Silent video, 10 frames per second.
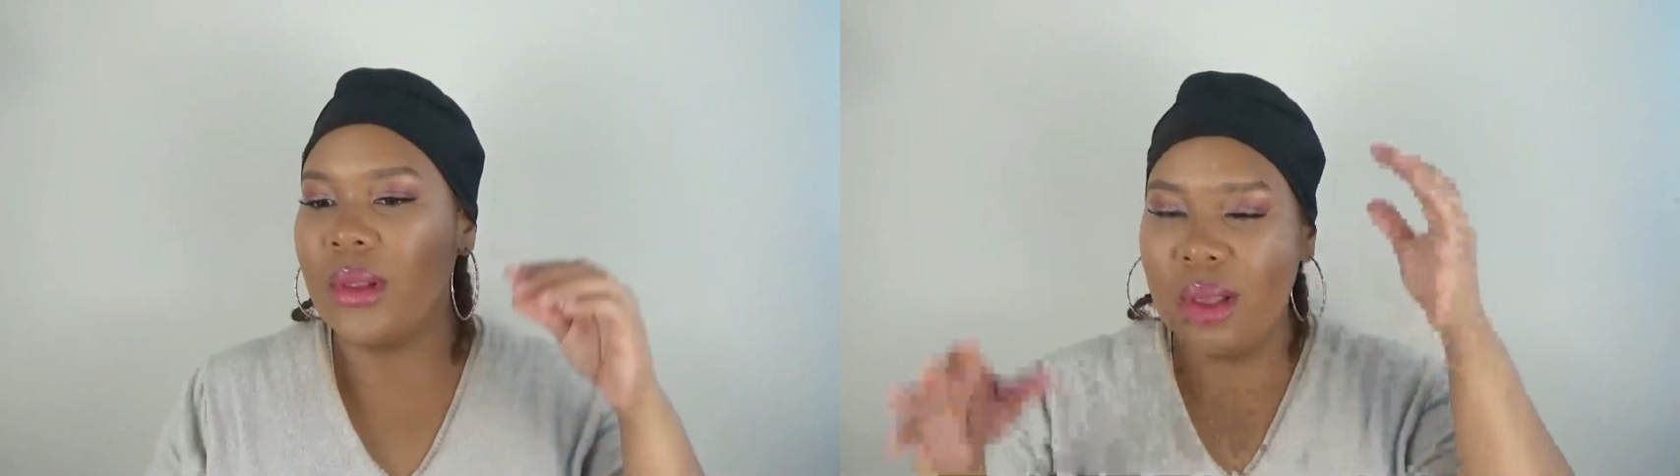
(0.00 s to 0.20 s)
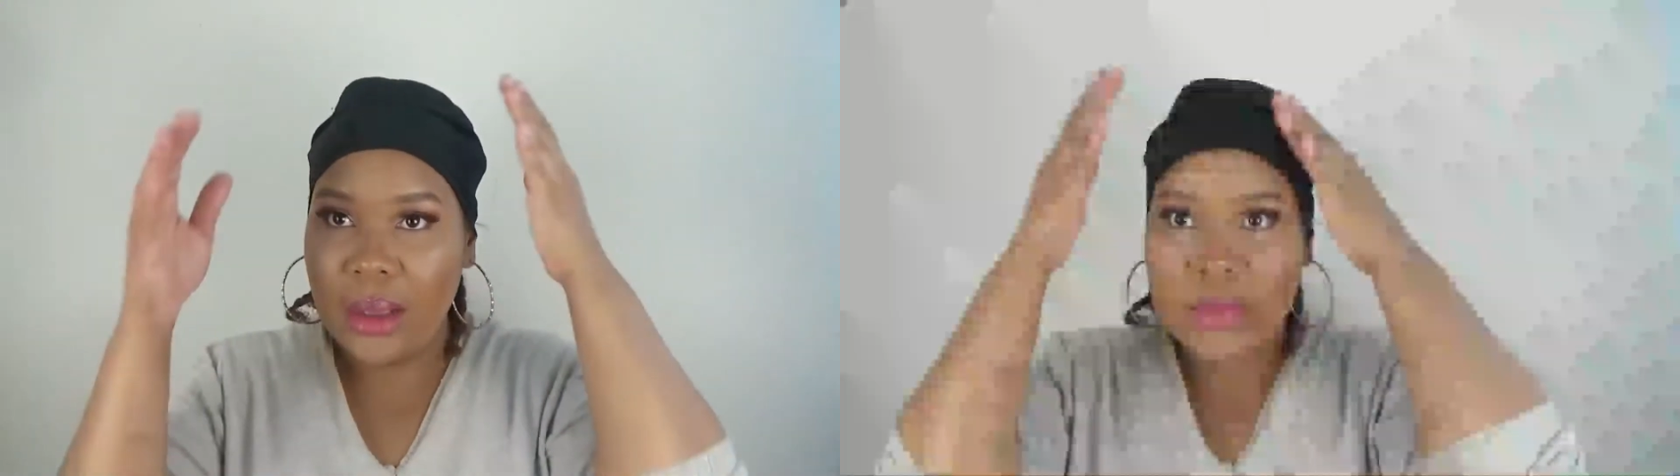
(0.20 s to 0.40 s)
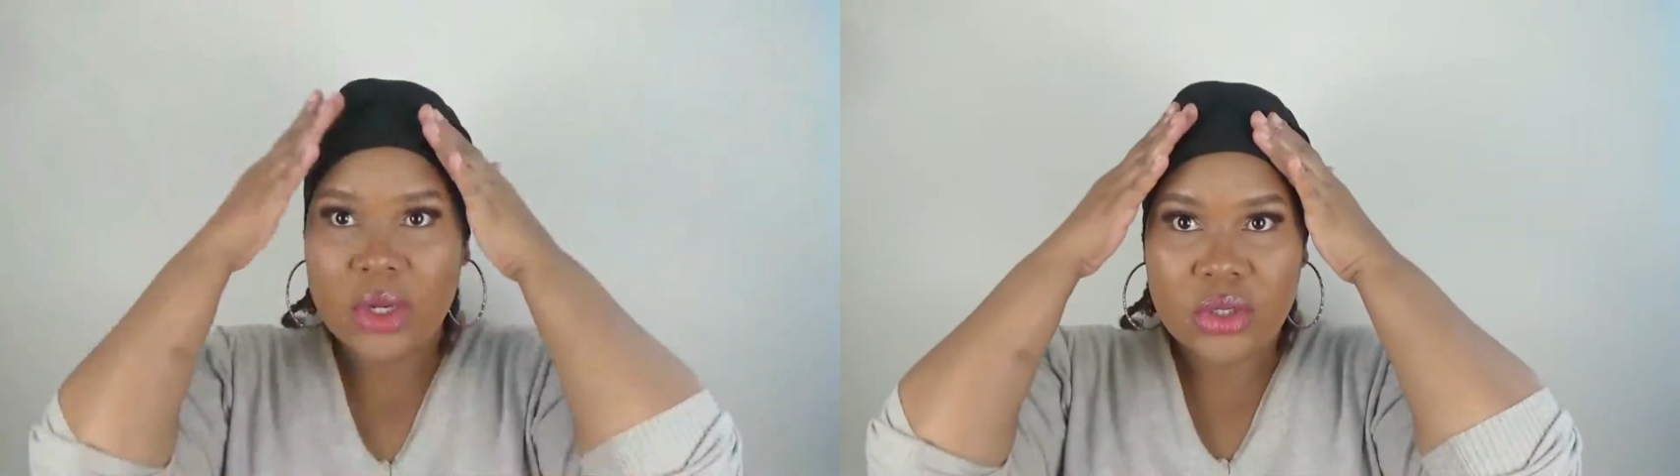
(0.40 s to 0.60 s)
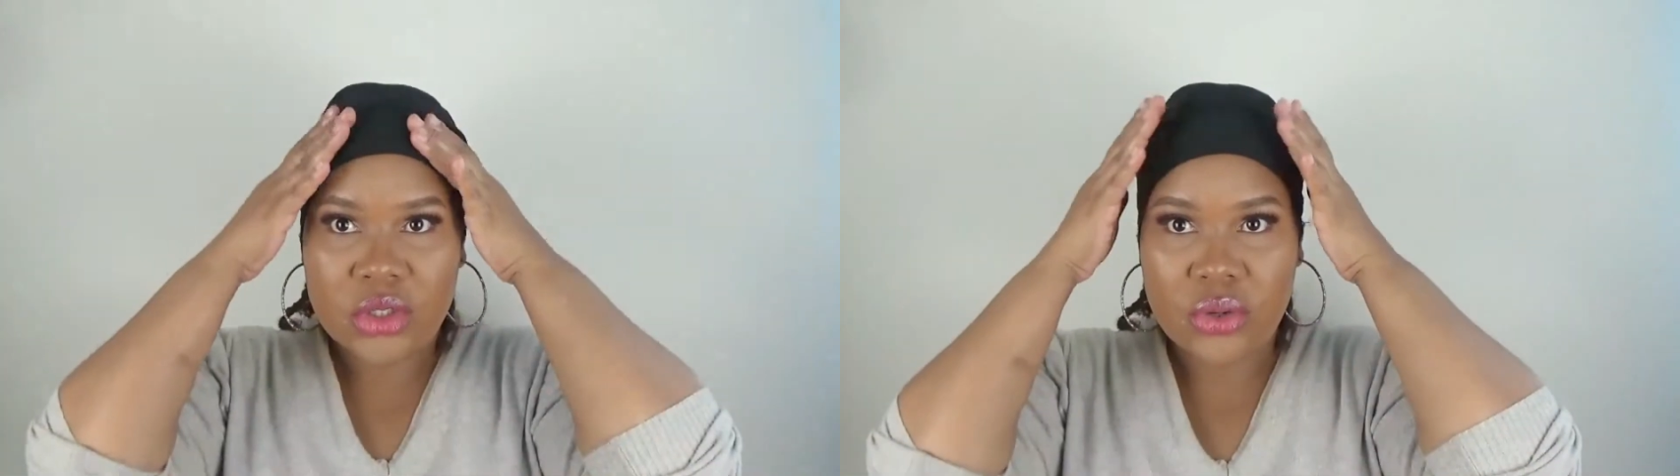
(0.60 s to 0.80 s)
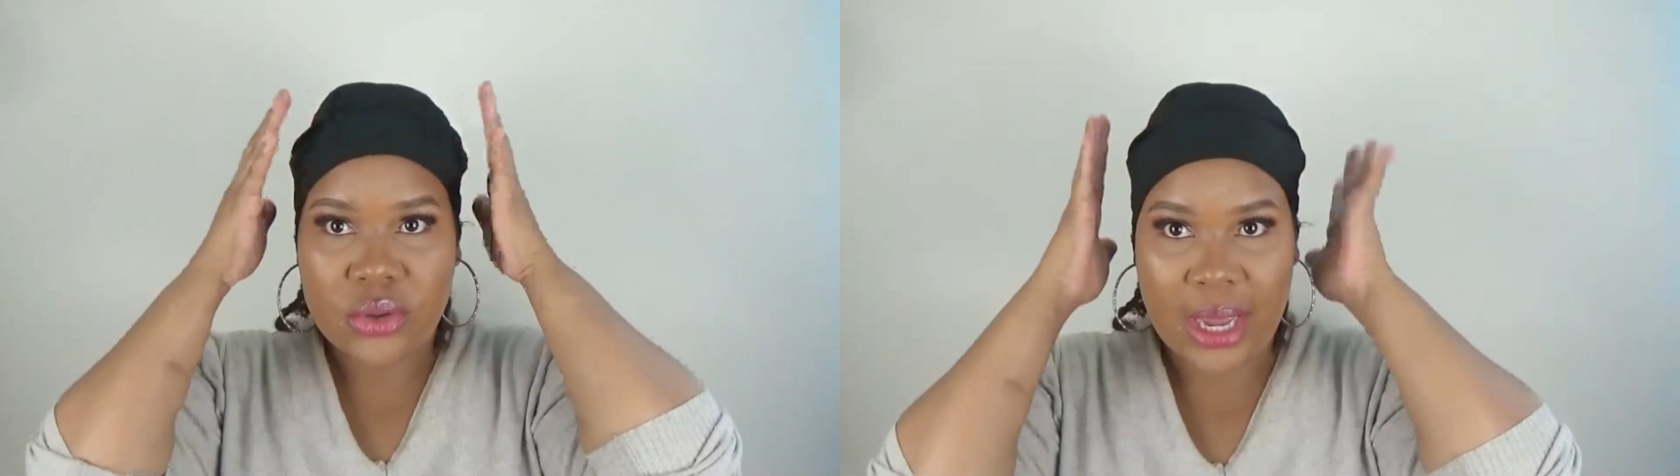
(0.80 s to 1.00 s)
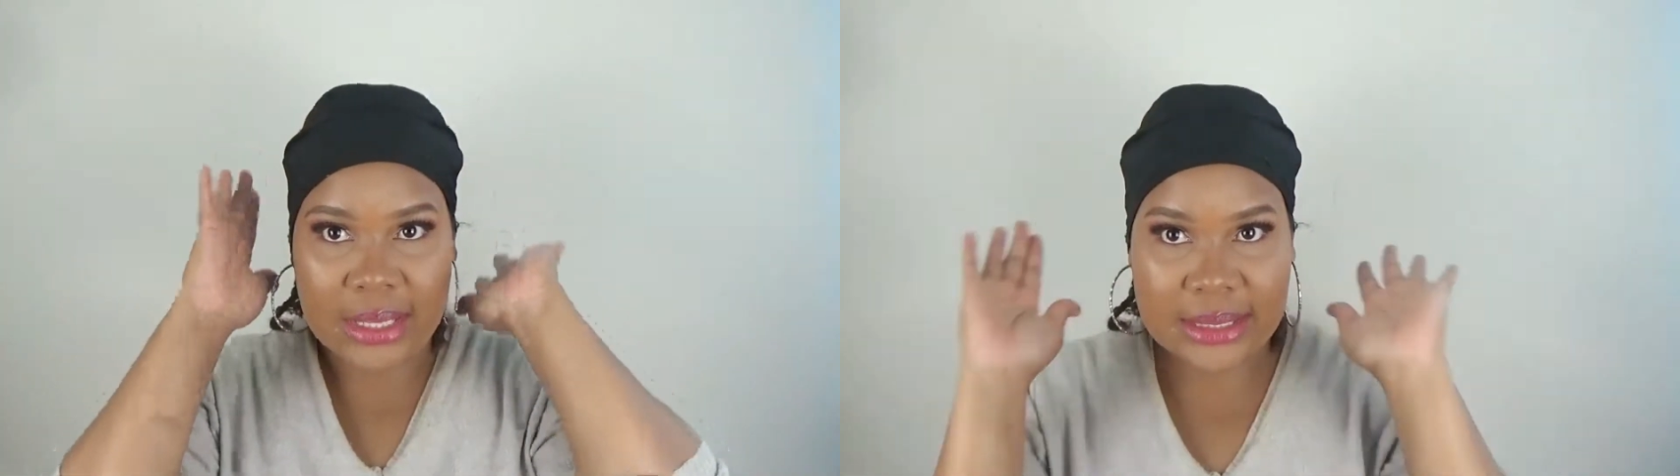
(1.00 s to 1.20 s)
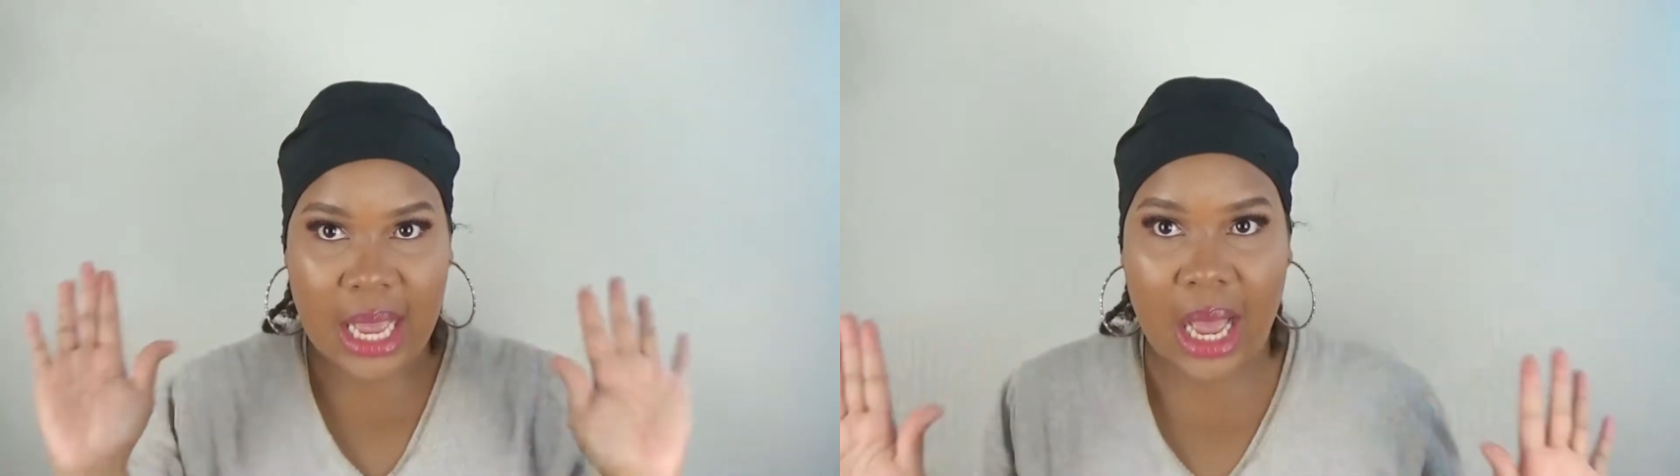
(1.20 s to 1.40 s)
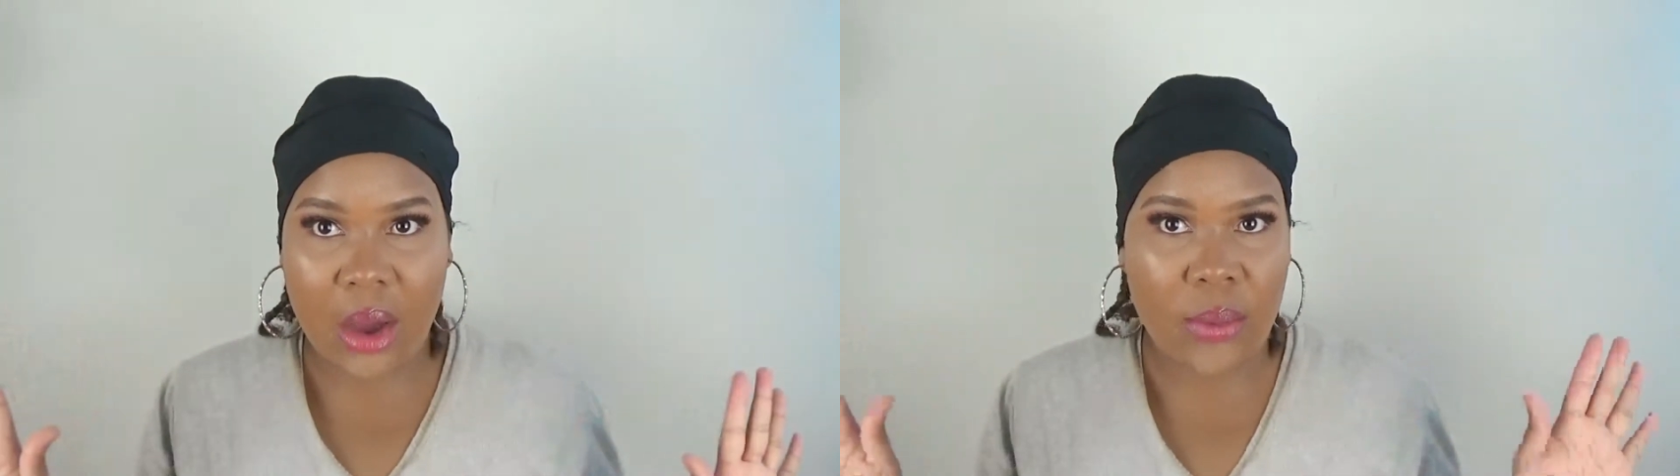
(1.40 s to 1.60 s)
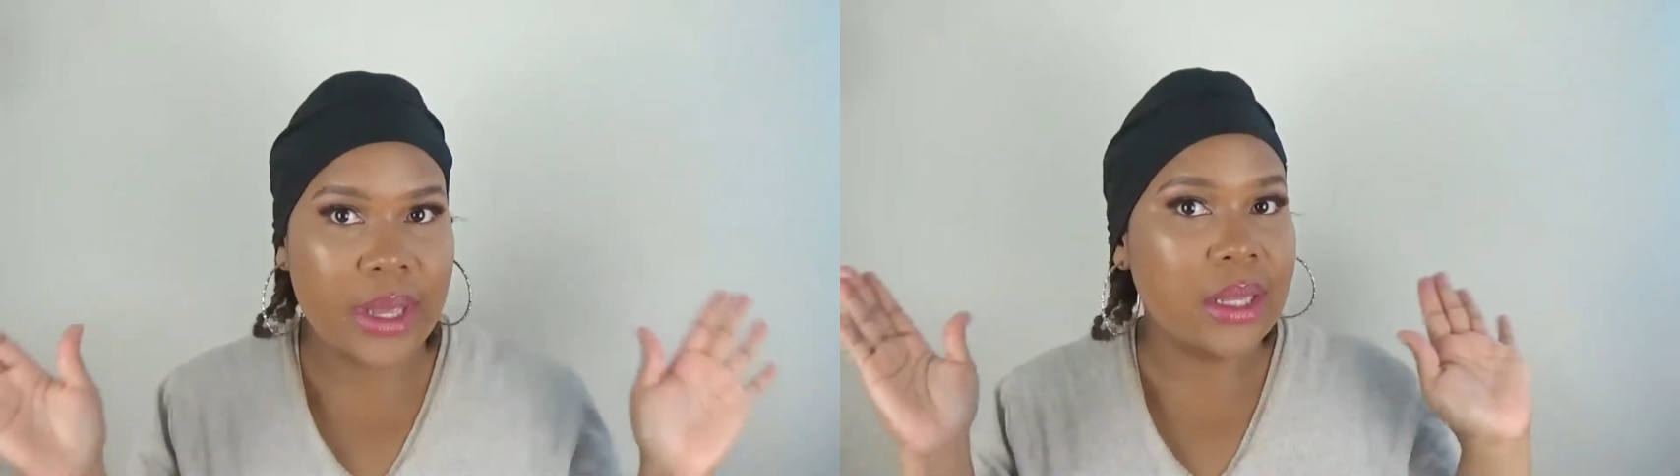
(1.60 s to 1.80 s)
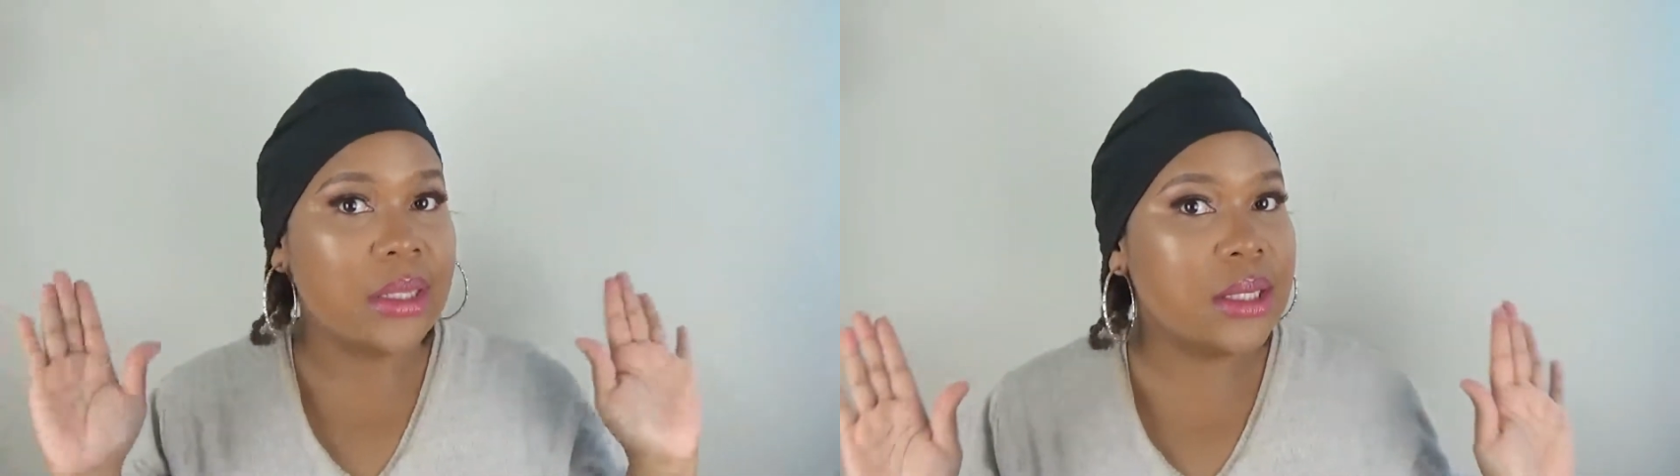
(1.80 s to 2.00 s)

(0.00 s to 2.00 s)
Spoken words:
I'm gonna show you guys how it